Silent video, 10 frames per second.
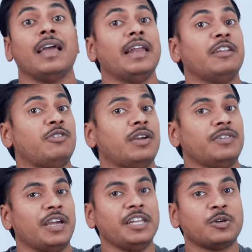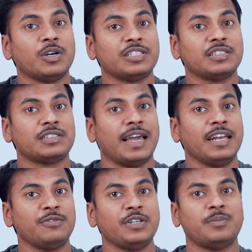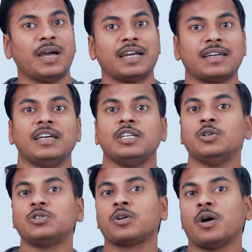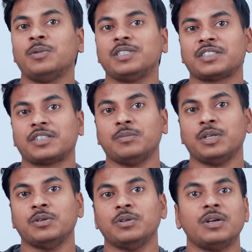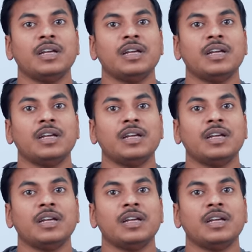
And if you have any questions and feedback, use the comment section below.